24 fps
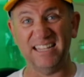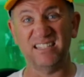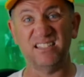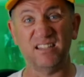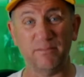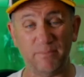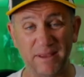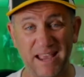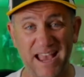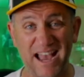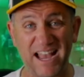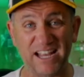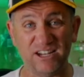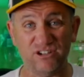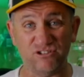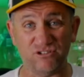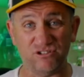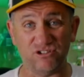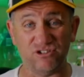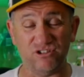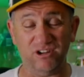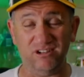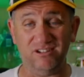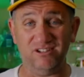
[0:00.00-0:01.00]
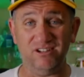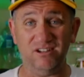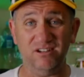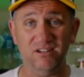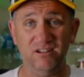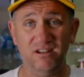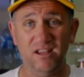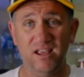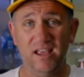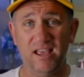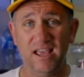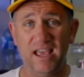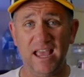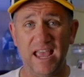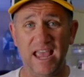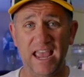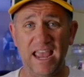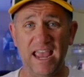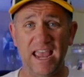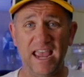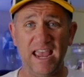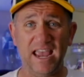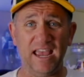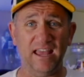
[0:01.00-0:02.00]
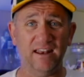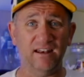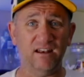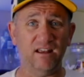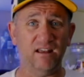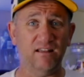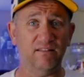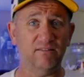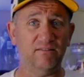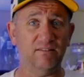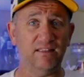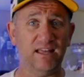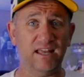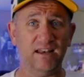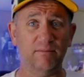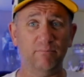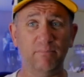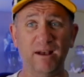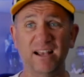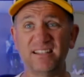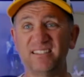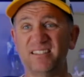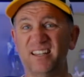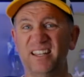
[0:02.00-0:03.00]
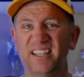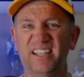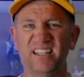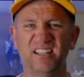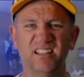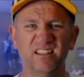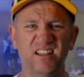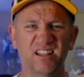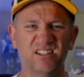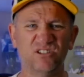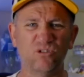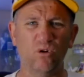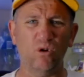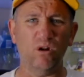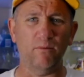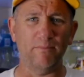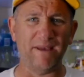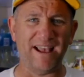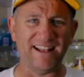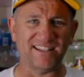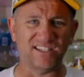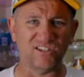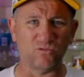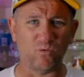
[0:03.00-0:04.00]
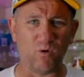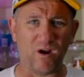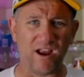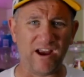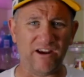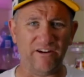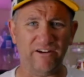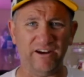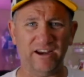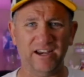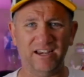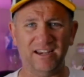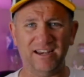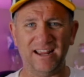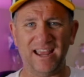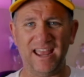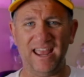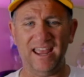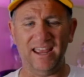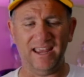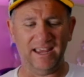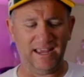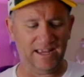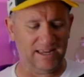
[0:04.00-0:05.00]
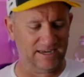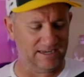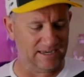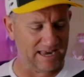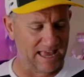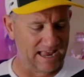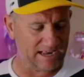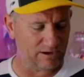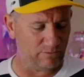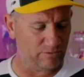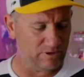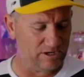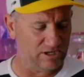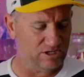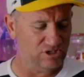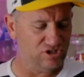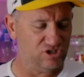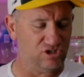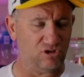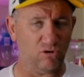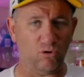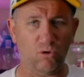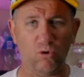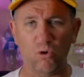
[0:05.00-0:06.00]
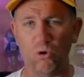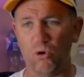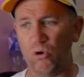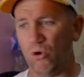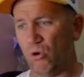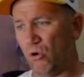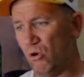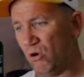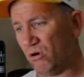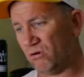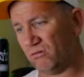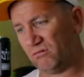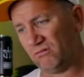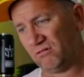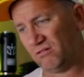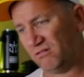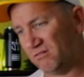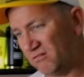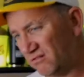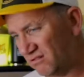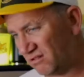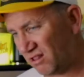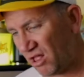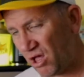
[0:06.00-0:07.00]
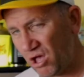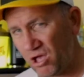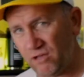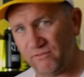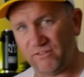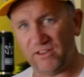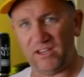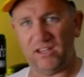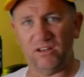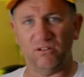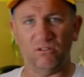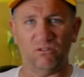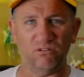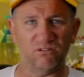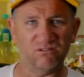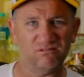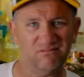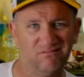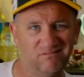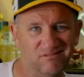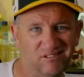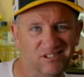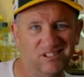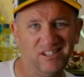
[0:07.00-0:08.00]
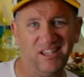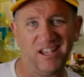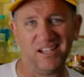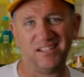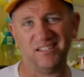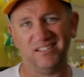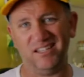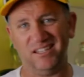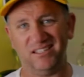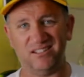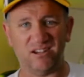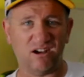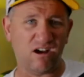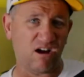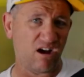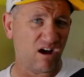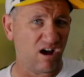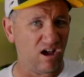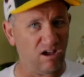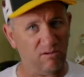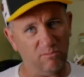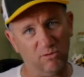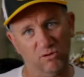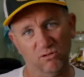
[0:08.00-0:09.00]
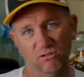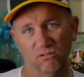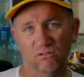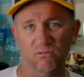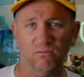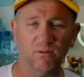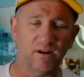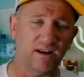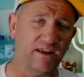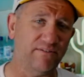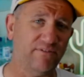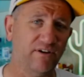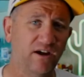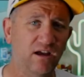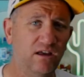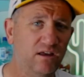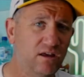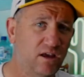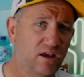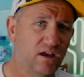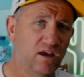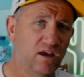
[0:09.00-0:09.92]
to be age restriction, and that basically it's all about swearing and language or clothing or sexy time or whatever